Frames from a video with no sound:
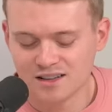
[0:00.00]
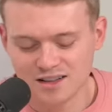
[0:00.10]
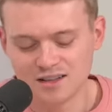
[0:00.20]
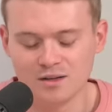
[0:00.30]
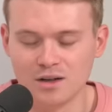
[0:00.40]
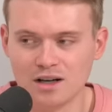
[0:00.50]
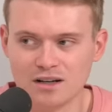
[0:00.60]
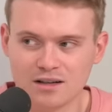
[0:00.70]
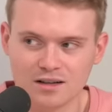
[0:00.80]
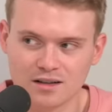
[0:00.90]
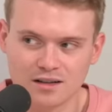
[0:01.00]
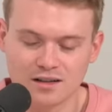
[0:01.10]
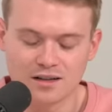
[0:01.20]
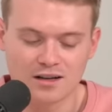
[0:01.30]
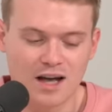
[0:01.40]
Ew.
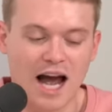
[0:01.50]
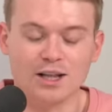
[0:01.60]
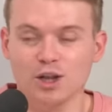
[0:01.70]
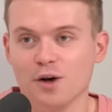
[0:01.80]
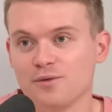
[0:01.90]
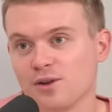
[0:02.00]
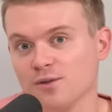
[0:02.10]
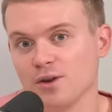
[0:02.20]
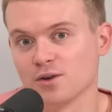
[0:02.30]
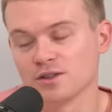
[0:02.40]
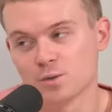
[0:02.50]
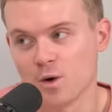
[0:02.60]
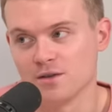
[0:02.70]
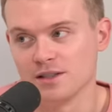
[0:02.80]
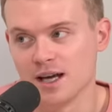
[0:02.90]
I loved the Vlog
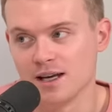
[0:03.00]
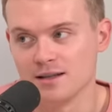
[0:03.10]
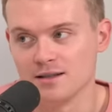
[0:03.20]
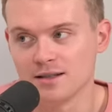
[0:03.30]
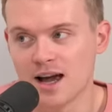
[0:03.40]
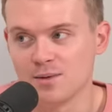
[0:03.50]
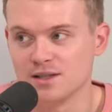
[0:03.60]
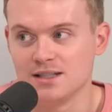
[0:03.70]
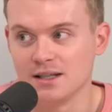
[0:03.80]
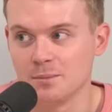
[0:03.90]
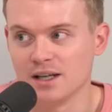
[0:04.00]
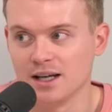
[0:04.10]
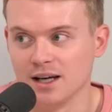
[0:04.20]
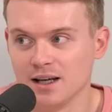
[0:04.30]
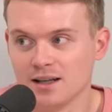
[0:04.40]
Squad days. I was deep in
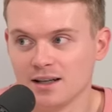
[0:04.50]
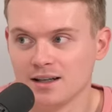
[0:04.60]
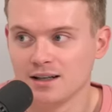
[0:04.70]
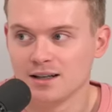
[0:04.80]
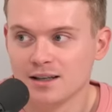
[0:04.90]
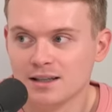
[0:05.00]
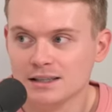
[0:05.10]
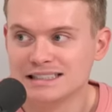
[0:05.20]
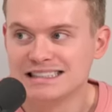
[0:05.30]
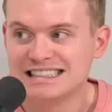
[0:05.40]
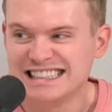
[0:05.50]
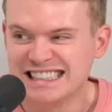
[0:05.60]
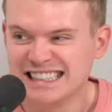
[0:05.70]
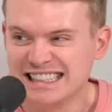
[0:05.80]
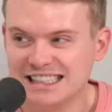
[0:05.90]
it.
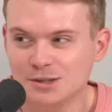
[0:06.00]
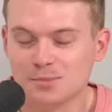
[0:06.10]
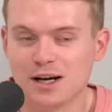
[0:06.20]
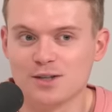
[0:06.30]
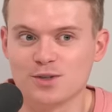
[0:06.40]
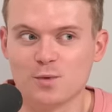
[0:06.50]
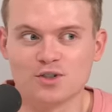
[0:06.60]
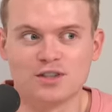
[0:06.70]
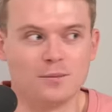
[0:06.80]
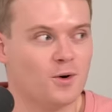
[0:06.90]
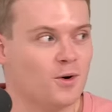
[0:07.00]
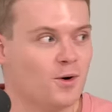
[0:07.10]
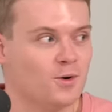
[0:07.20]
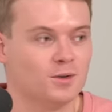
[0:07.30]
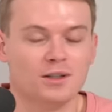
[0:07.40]
Deep. Nice. I used to watch them
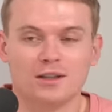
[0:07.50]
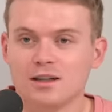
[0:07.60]
all.